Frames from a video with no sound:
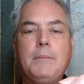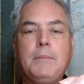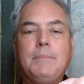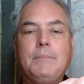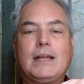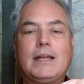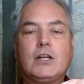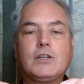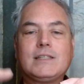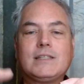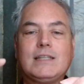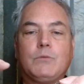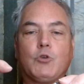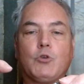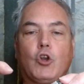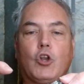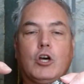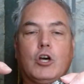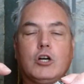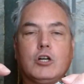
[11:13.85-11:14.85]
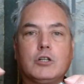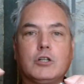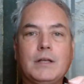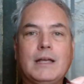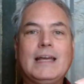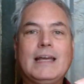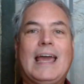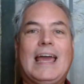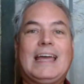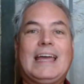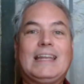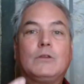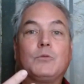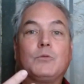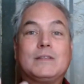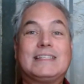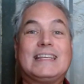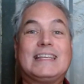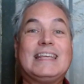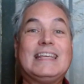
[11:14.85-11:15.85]
because they were long and it
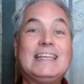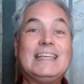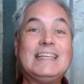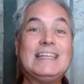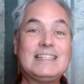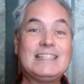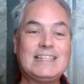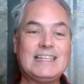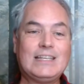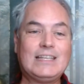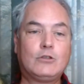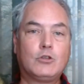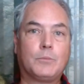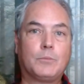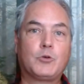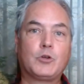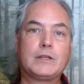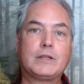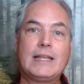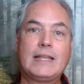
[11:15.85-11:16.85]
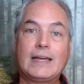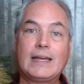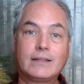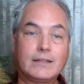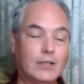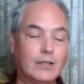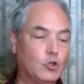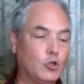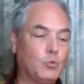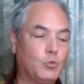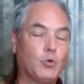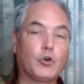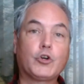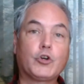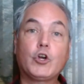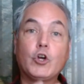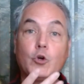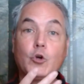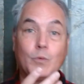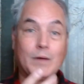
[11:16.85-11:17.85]
was easy to protect the
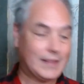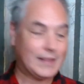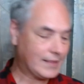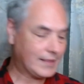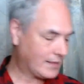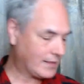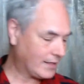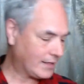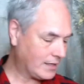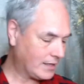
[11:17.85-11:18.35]
worker with